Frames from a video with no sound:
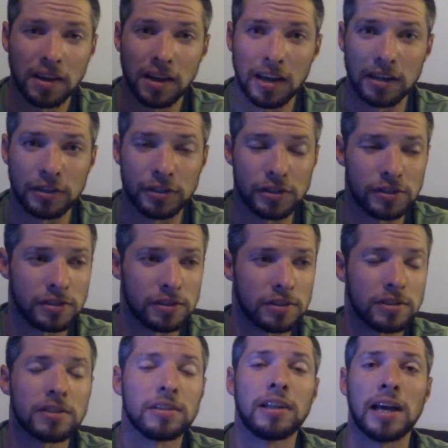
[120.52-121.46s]
and just
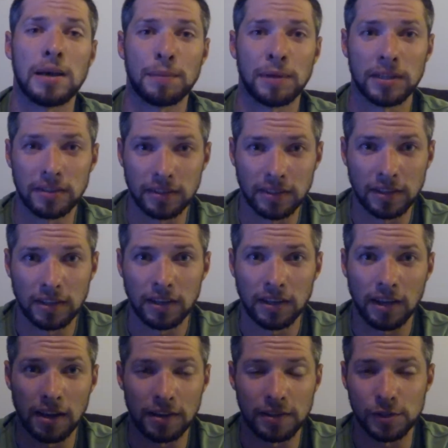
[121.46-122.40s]
slam it.
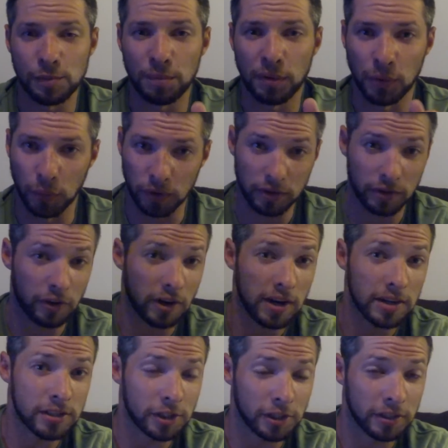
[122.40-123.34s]
It is pure
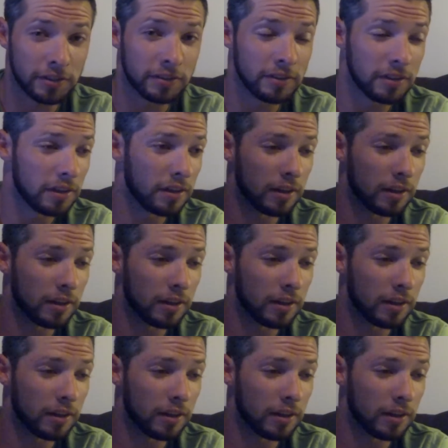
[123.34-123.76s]
aggression,